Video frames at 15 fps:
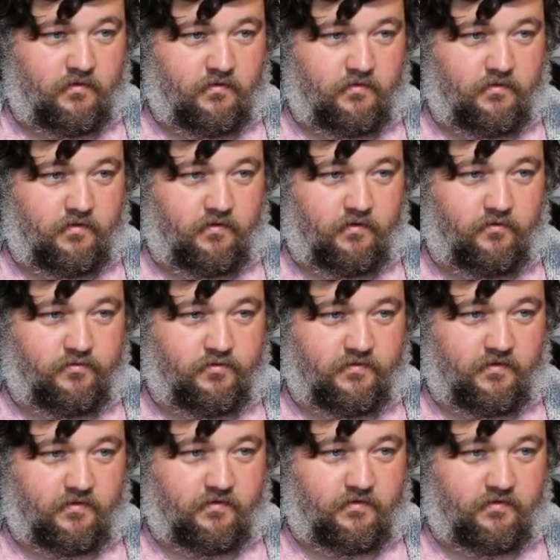need to go just
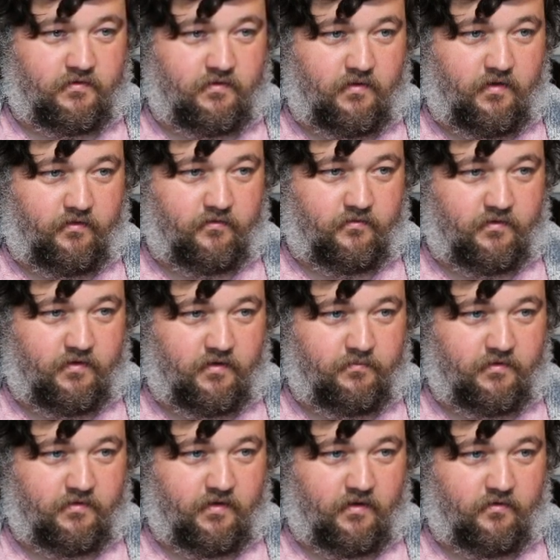another
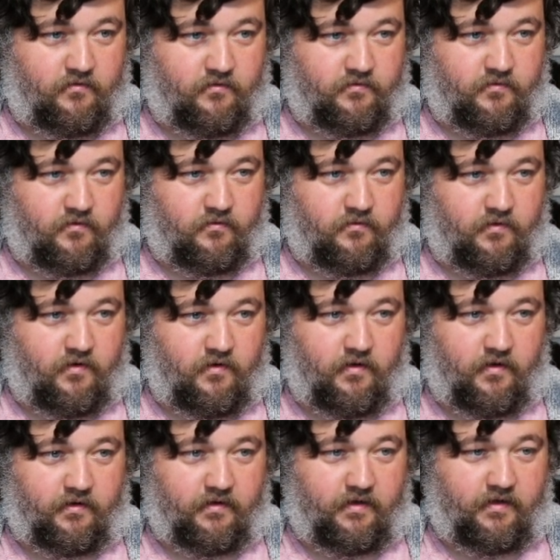dB down or so there, and I
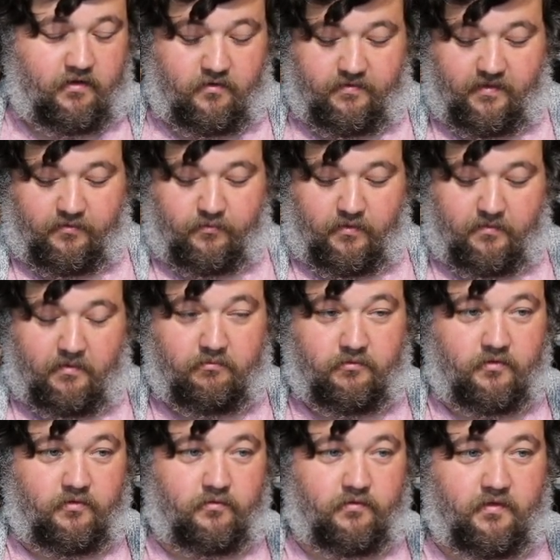can hear it. That's why I'm able to
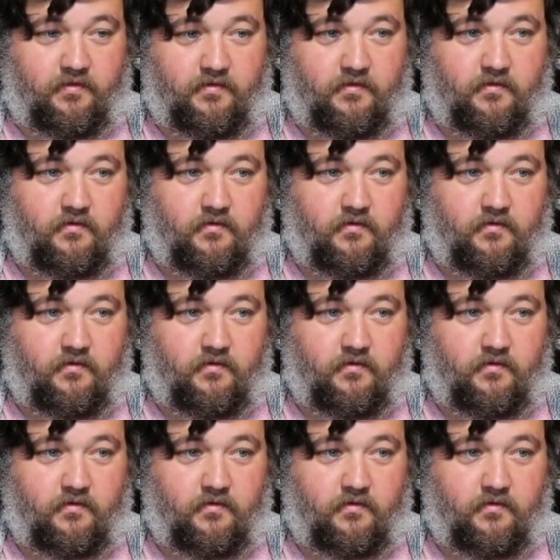do this.